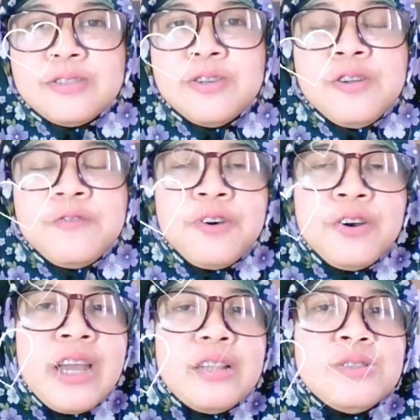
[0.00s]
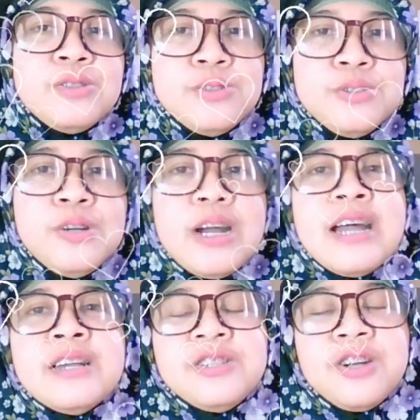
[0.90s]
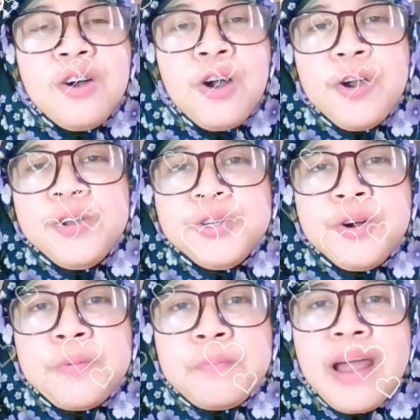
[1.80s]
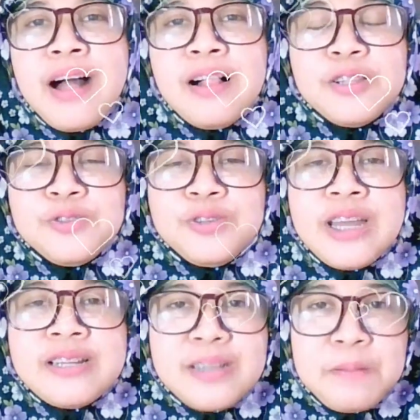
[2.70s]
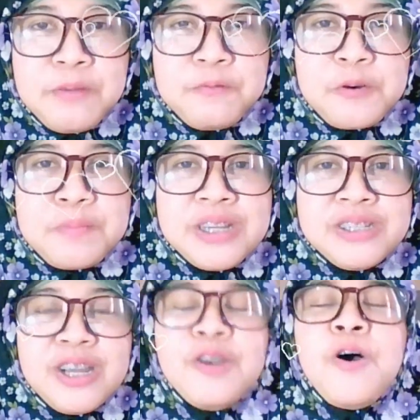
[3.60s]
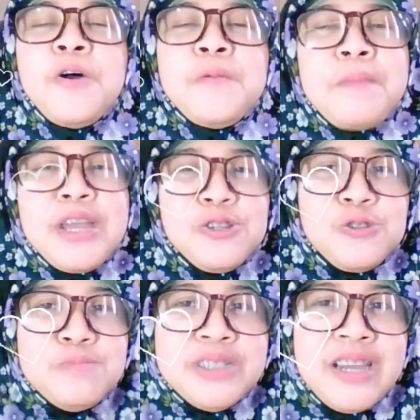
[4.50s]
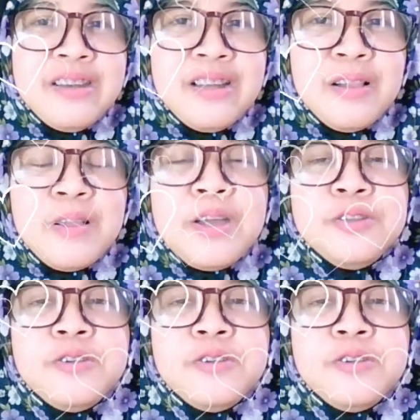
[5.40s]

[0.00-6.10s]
So don't forget to turn on your bell to get some information on my YouTube channel.